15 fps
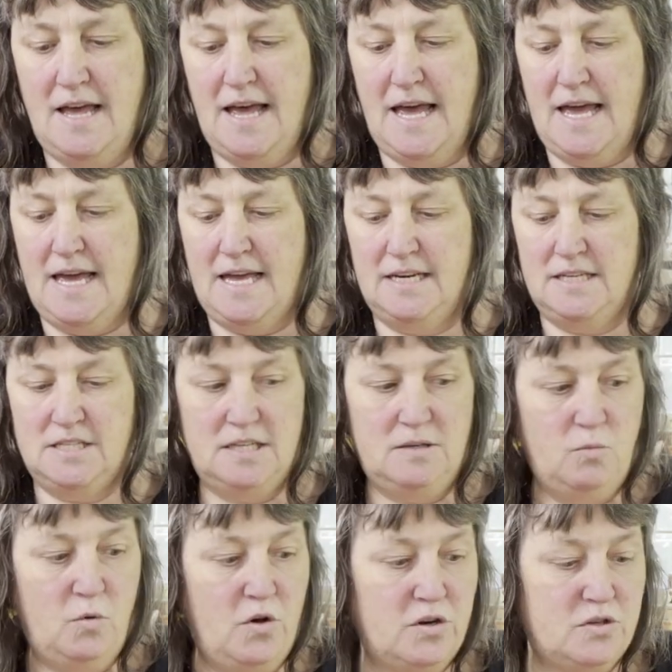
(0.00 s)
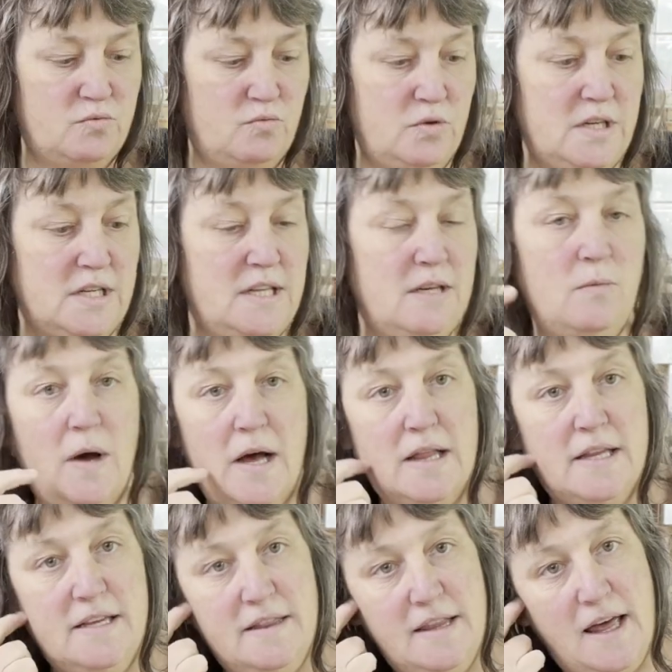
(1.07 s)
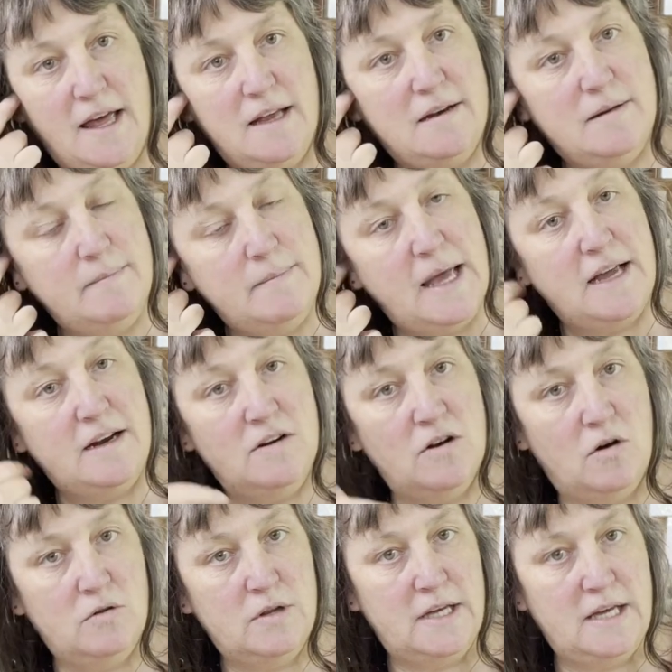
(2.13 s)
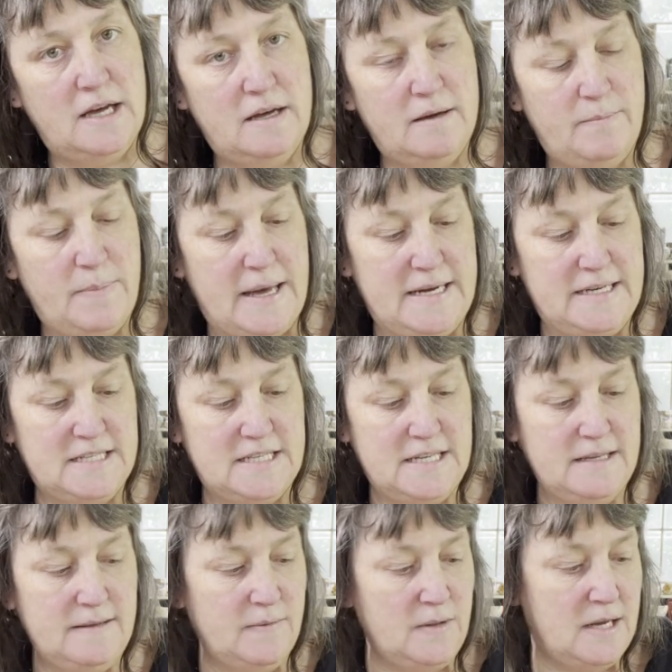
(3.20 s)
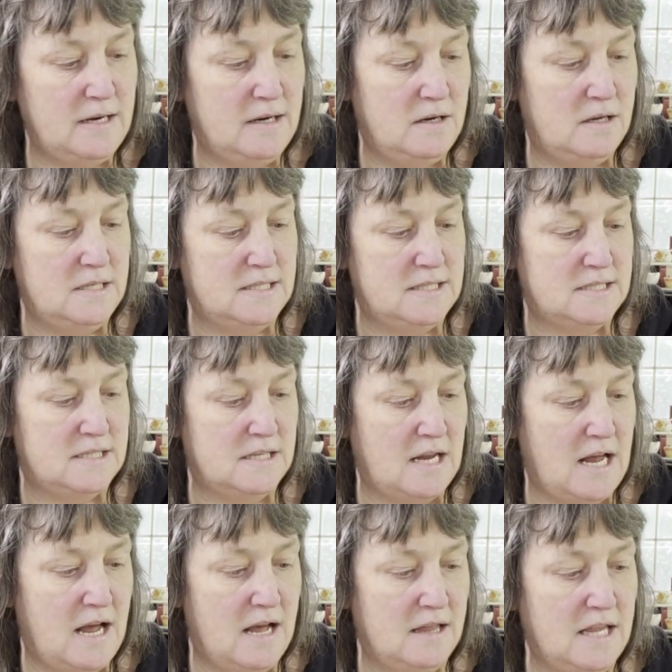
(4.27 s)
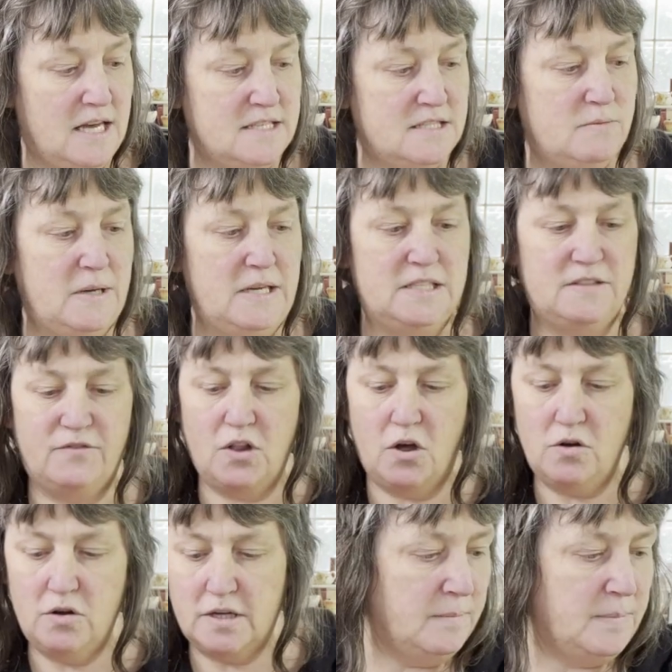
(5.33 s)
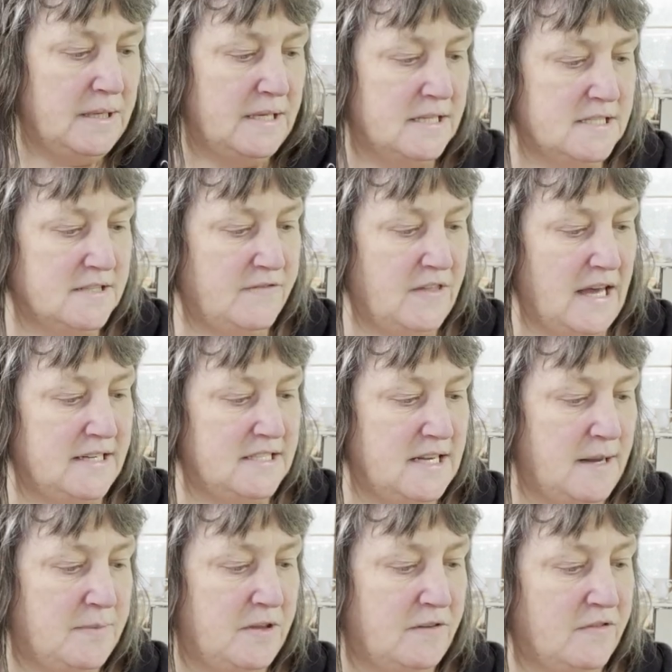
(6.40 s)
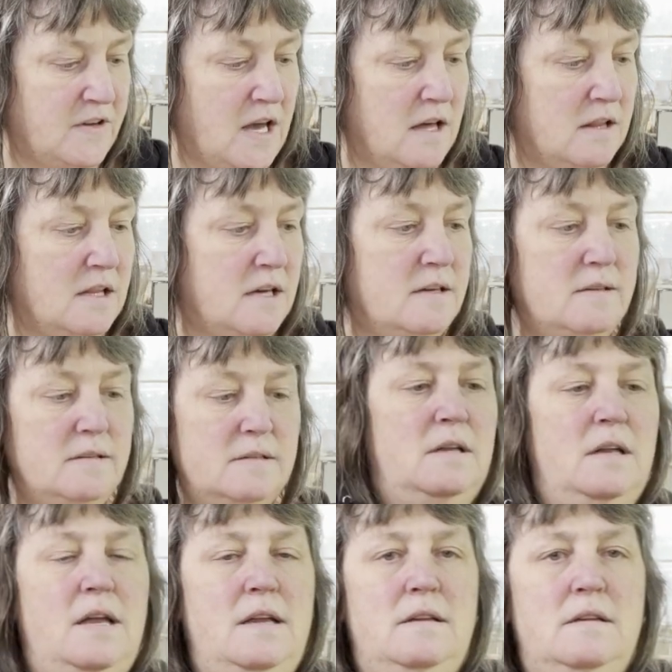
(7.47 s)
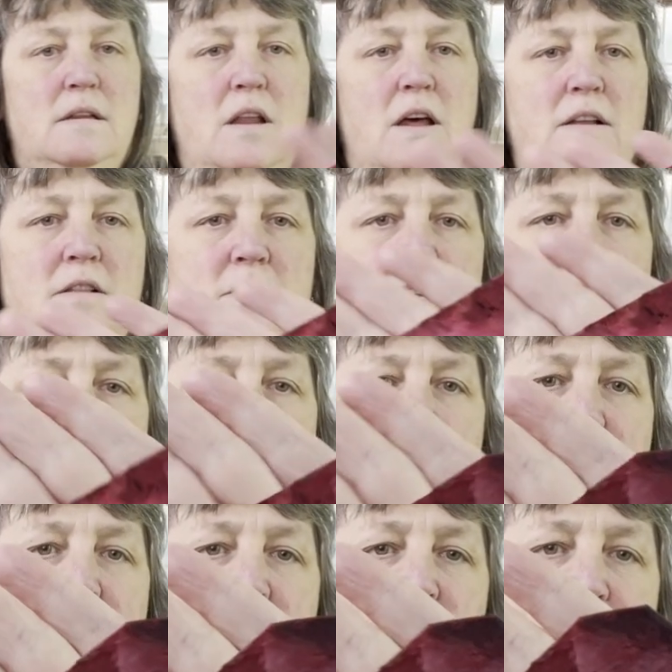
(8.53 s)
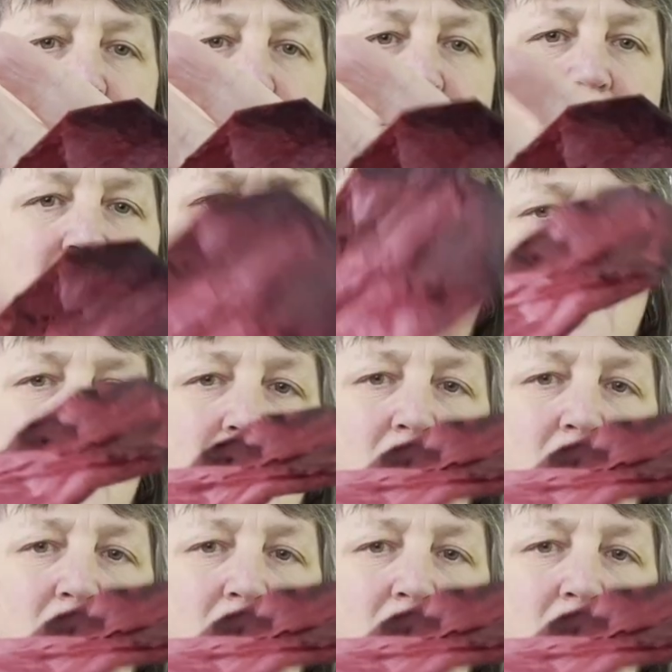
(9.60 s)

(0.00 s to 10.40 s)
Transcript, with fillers: and it worked really well in that magnolia painting that is last week's vlog because of that depth of colour. And like, look at that bag, I couldn't get it